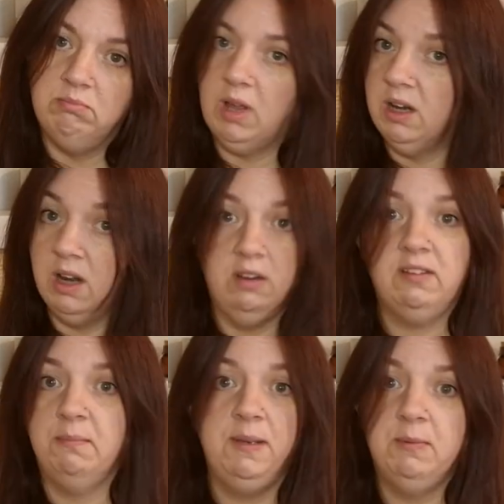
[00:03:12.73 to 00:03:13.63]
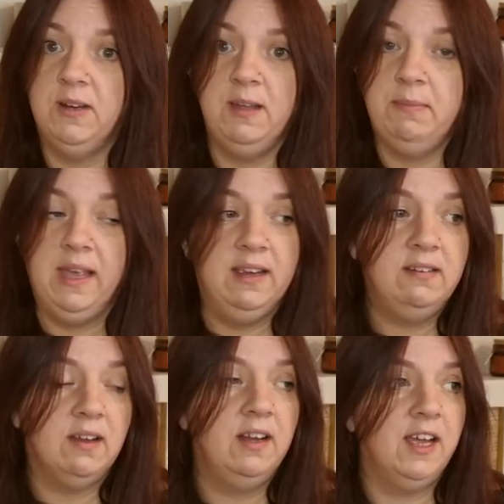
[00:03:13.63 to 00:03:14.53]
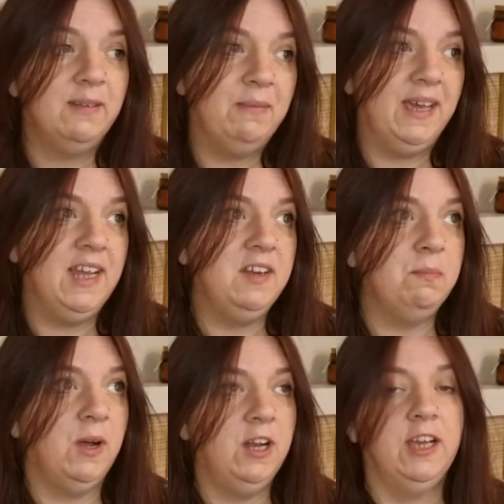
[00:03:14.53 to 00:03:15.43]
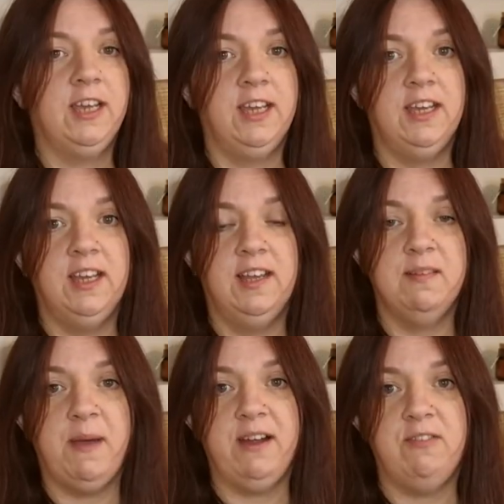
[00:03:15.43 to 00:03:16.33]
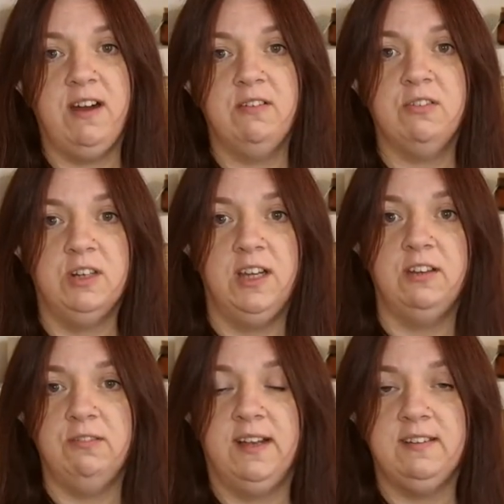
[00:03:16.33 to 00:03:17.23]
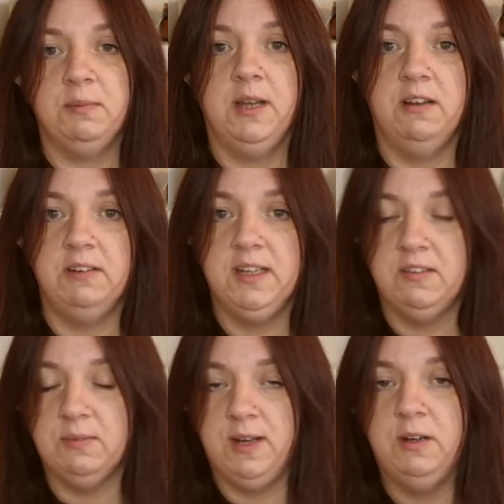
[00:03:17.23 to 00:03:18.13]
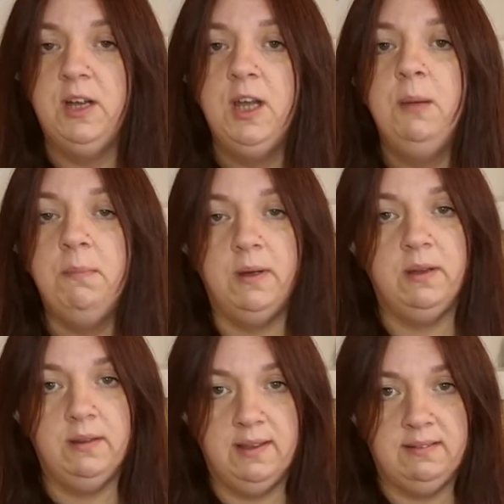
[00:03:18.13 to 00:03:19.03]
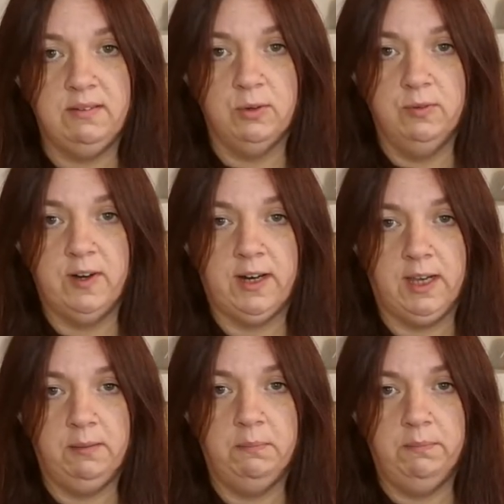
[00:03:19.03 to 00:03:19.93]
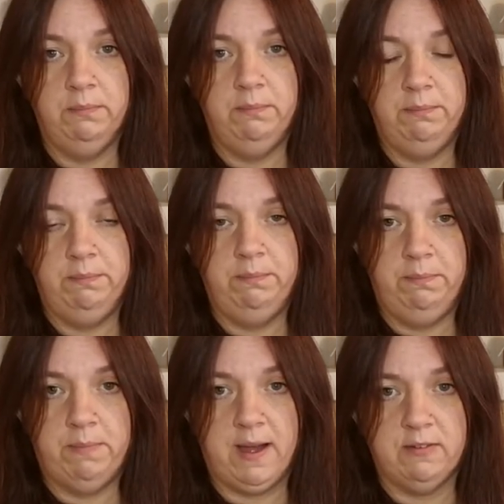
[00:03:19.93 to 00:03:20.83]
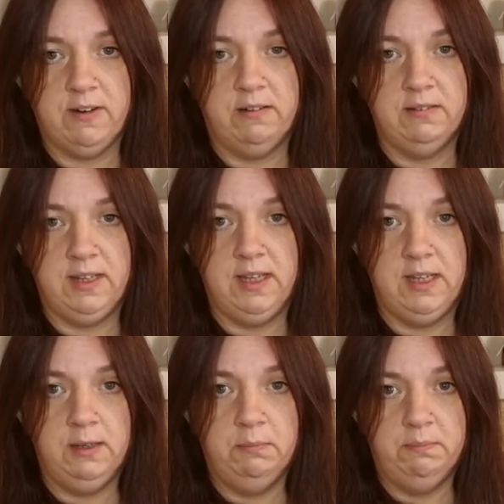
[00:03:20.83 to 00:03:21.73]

I know some people like beige. I like beige, but I like it as a background, so I like to add some colour in as well. But this is all very backgroundy